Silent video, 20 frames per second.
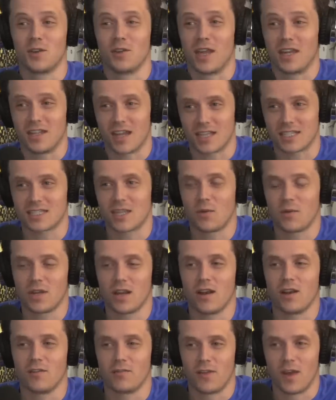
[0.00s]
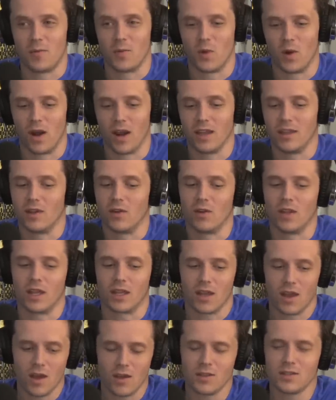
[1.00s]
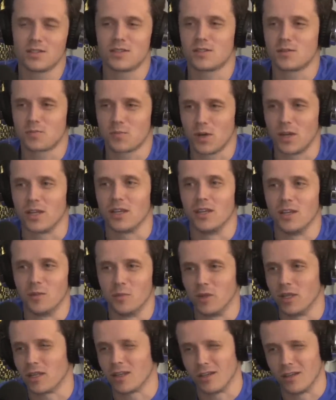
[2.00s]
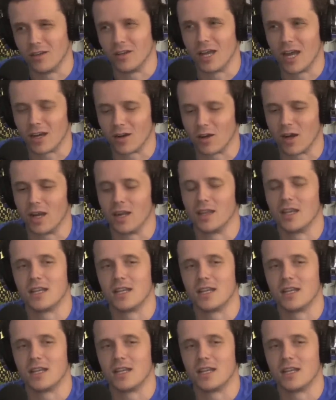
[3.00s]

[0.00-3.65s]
I sent one in February, and they were like, "Oh, this is pretty good, but not great."